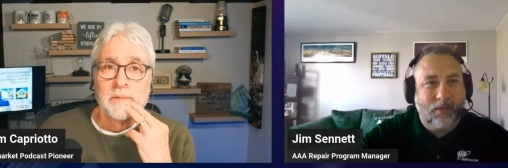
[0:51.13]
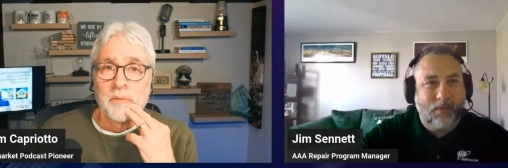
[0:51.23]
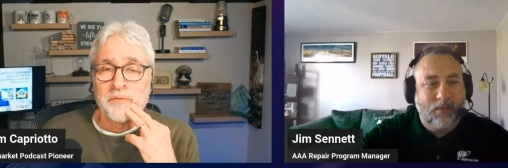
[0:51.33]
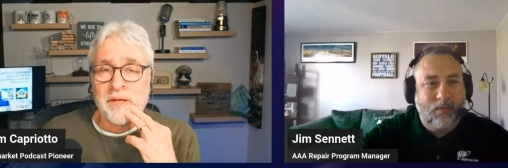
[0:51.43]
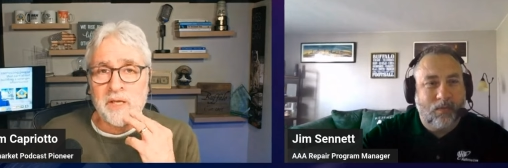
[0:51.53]

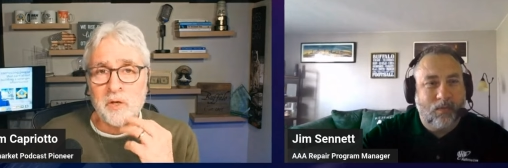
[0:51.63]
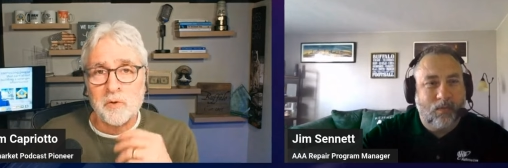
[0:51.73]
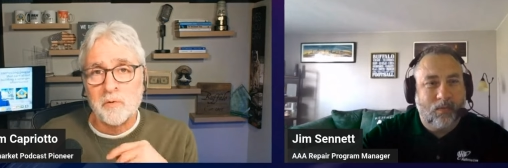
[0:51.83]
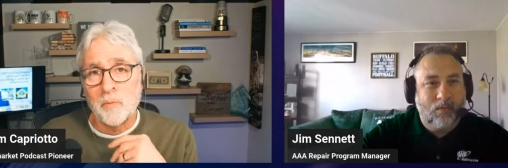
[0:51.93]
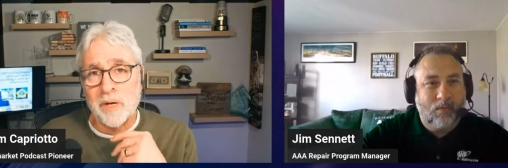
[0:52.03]
Speaker 1: Well, thank you.
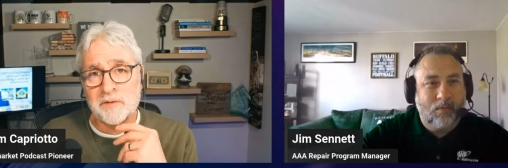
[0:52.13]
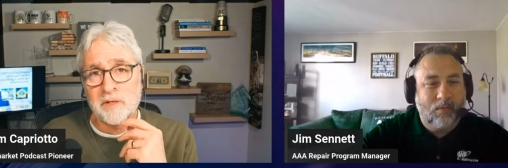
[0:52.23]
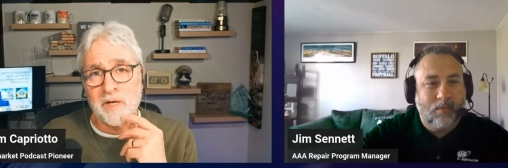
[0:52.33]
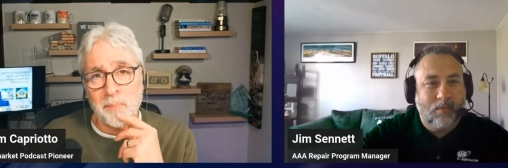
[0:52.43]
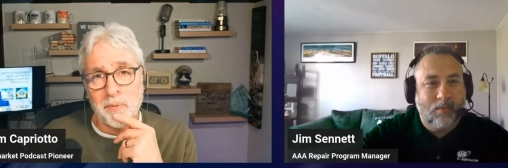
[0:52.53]
You've watched a
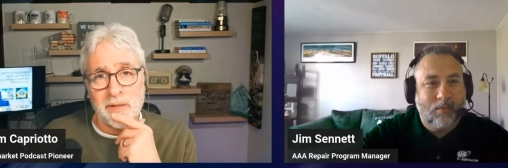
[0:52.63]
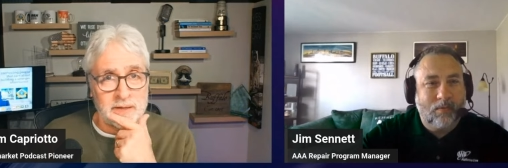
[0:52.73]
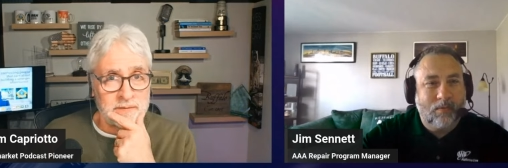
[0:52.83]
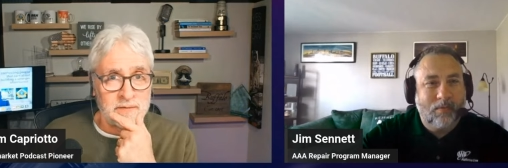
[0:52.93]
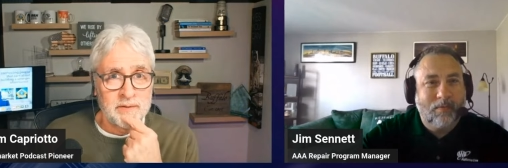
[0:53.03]
couple out
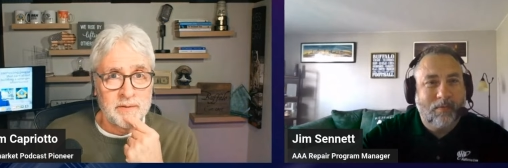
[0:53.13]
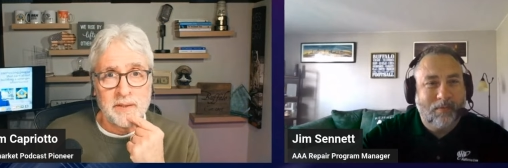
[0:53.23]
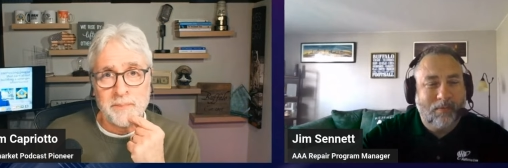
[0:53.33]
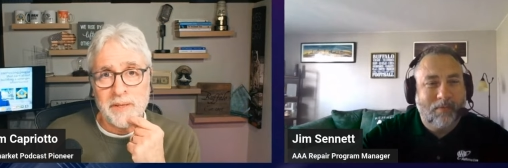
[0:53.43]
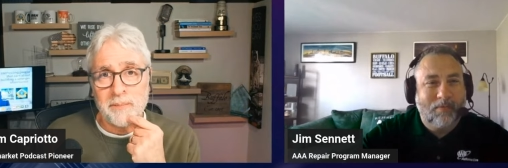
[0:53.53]
of
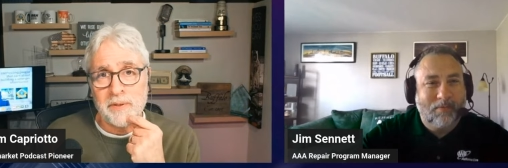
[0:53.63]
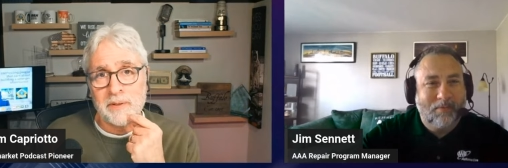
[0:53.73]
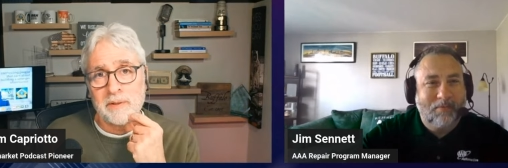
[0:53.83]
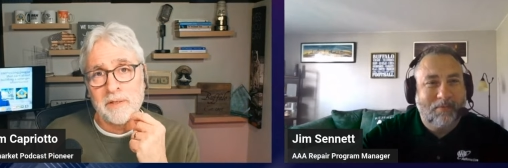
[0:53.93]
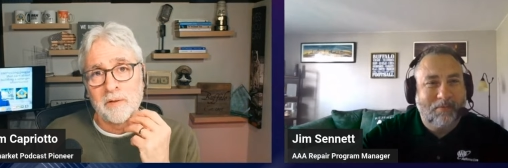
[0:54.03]
maybe,
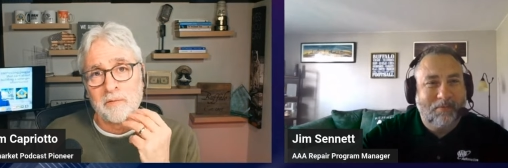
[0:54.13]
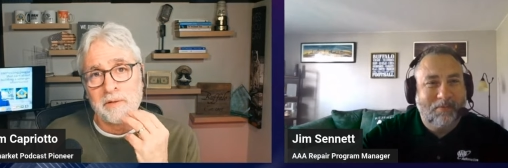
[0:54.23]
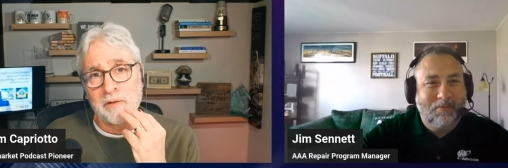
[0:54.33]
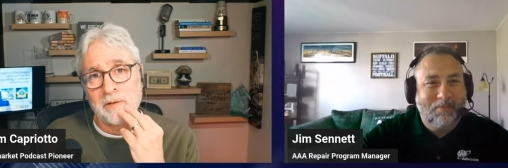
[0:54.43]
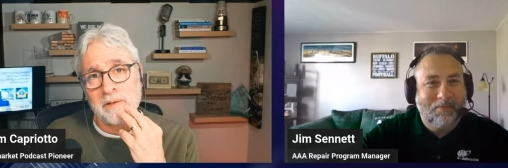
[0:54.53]
you know,
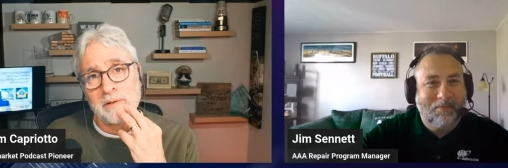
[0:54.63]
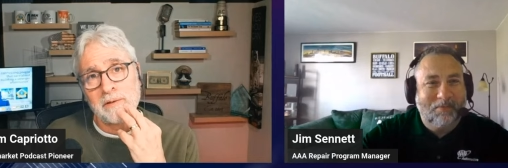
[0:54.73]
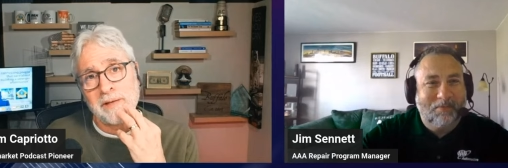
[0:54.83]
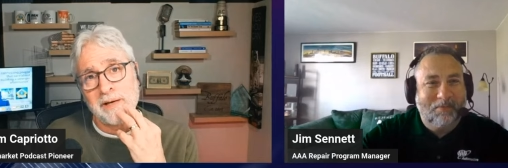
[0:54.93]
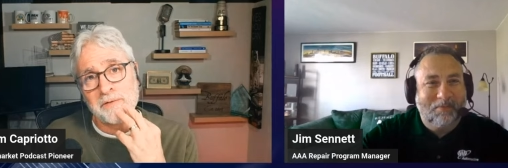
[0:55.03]
nearly
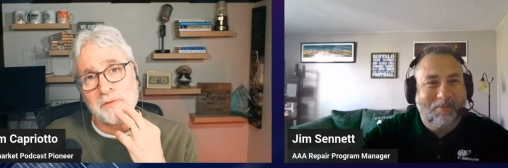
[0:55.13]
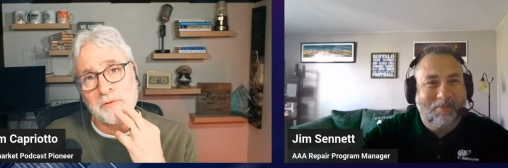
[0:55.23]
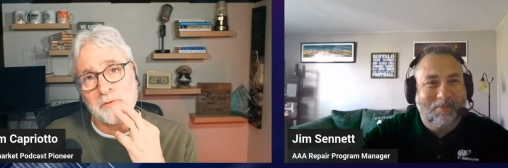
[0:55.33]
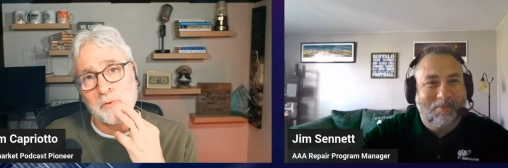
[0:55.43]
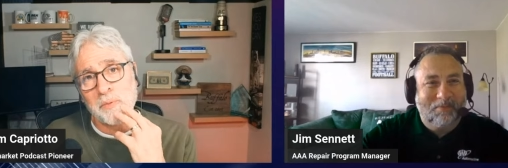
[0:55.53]
1,000 or
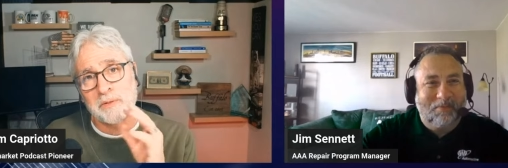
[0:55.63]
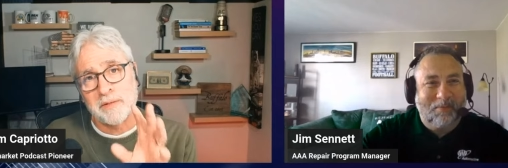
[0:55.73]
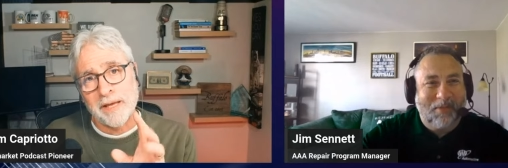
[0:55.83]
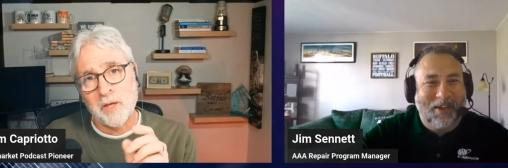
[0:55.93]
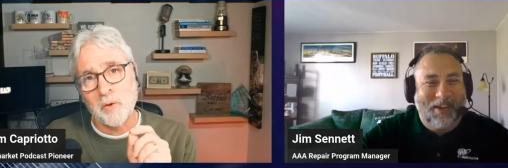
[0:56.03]
two, but
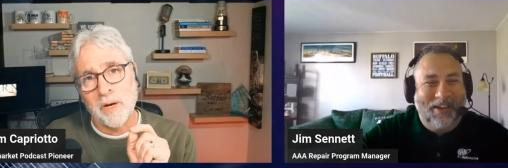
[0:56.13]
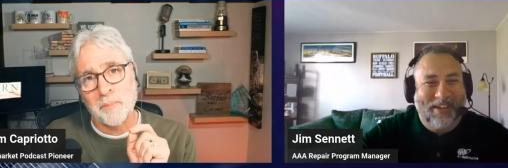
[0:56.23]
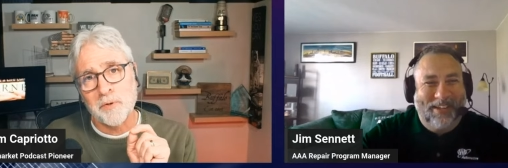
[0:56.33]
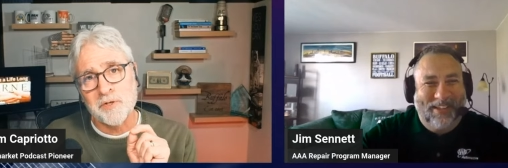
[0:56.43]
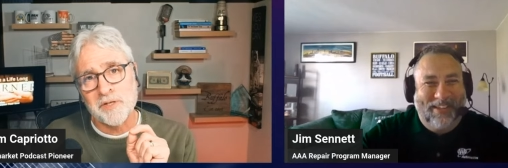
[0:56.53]
thank you. I
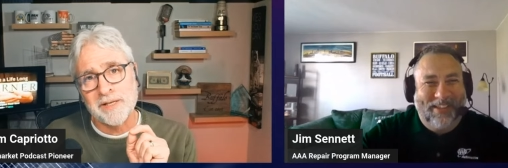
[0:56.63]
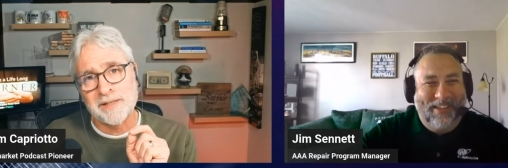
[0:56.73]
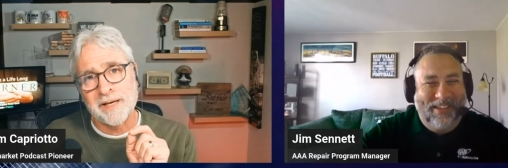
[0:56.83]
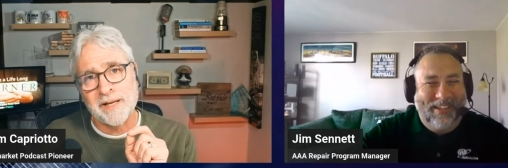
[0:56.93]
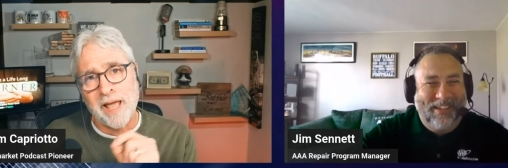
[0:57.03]
appreciate
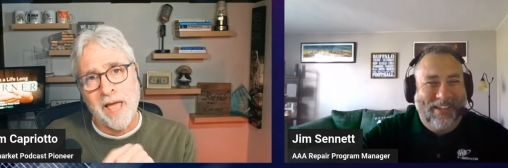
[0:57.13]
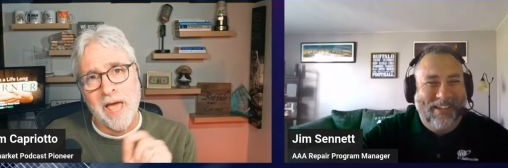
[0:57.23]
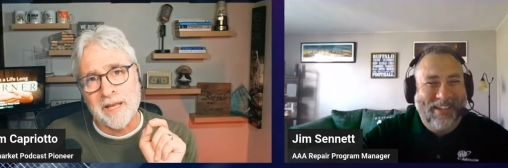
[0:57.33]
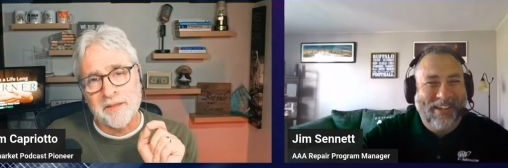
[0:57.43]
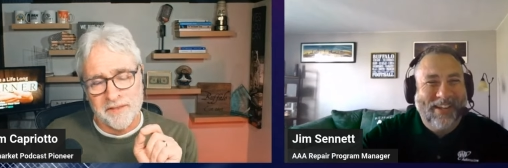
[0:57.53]
that.
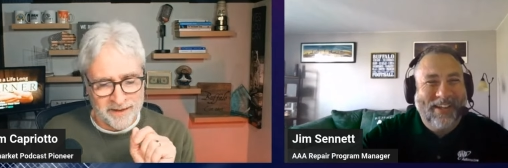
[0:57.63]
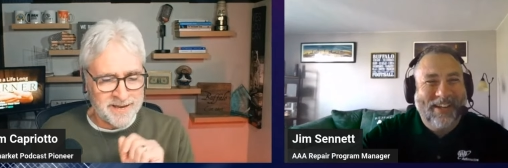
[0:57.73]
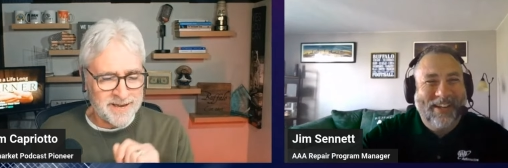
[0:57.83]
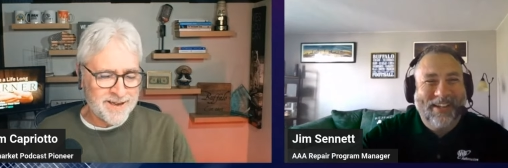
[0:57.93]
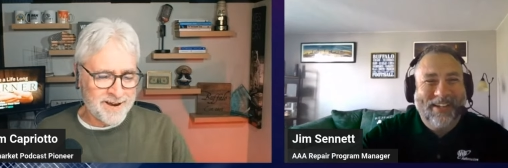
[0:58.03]
Anything,
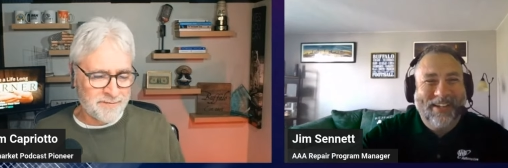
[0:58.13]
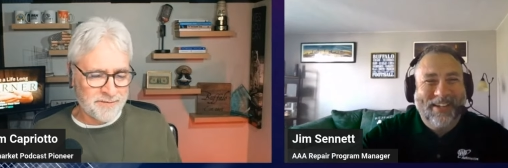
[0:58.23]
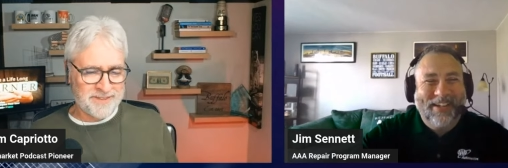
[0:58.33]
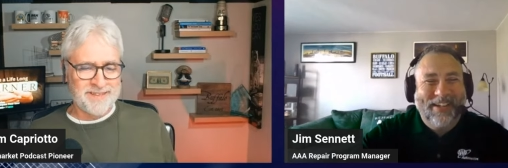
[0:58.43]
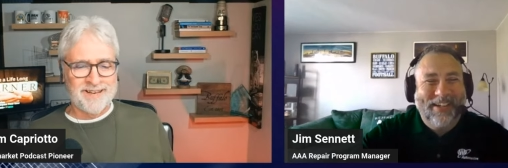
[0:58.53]

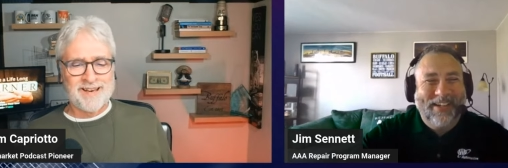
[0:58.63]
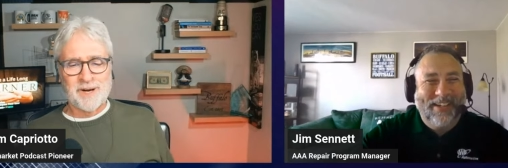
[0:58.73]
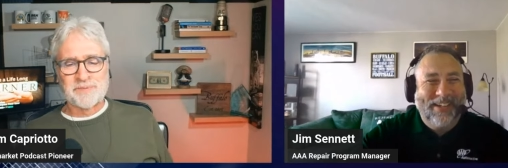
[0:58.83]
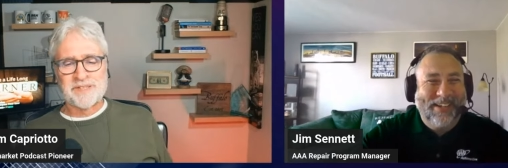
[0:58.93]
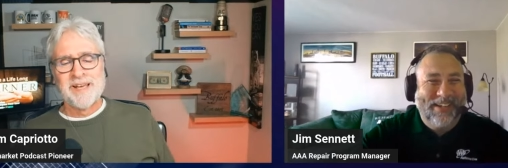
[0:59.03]
everything
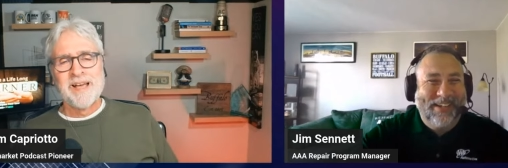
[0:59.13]
helps.